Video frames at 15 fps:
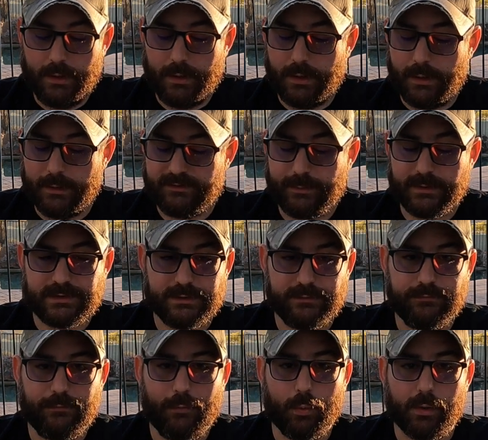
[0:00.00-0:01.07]
uh, especially
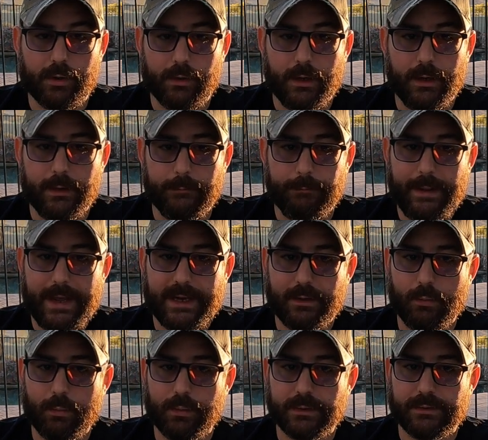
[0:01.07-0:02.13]
for uh,
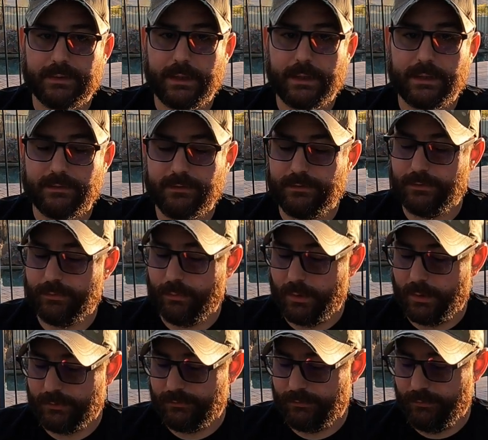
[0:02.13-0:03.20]
packet work that I like to do
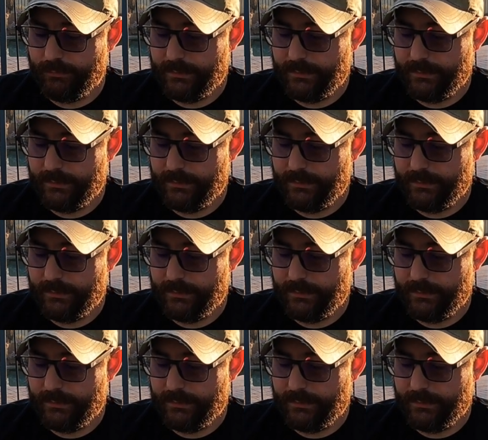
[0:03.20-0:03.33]
on two